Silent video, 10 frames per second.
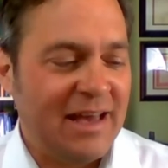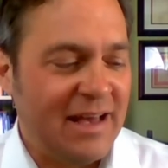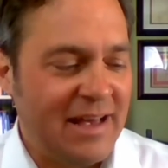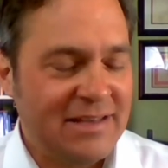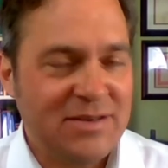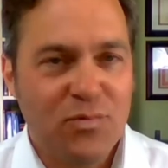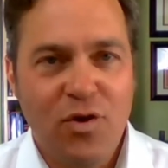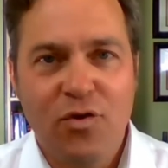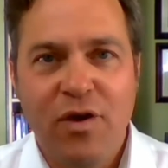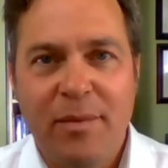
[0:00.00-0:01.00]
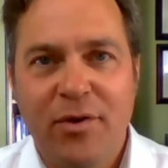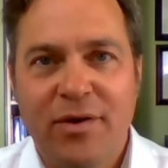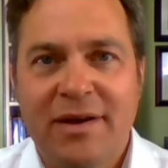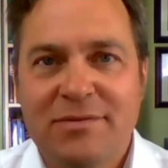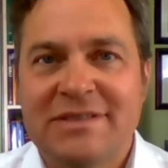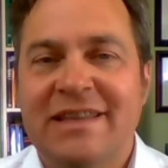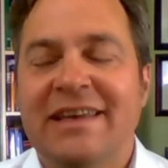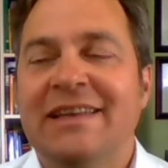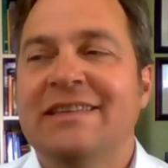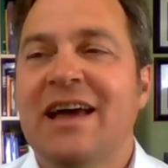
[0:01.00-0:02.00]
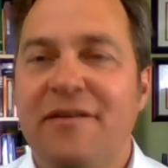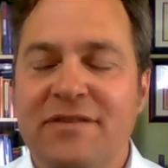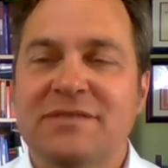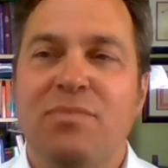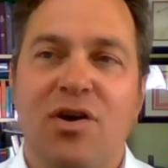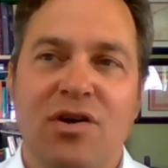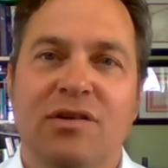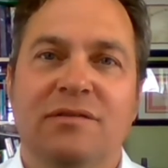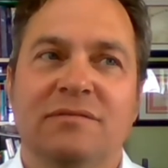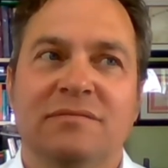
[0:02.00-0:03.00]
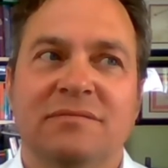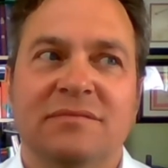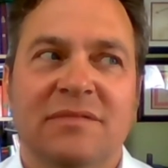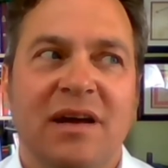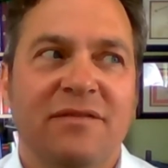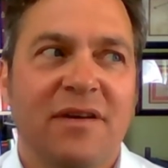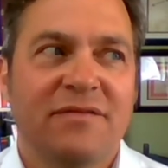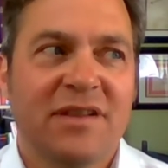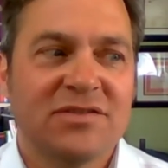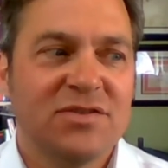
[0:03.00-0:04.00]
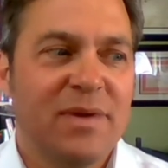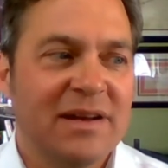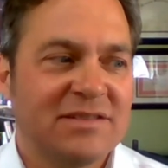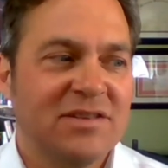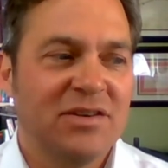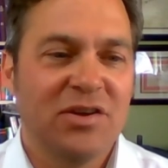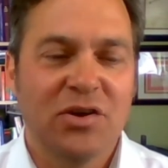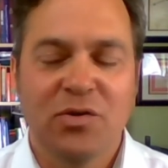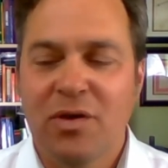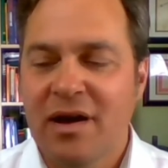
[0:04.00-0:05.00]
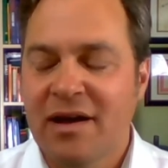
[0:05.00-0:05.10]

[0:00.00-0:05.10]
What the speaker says: as a programmer, it was the toughest part of Klusterbox to do,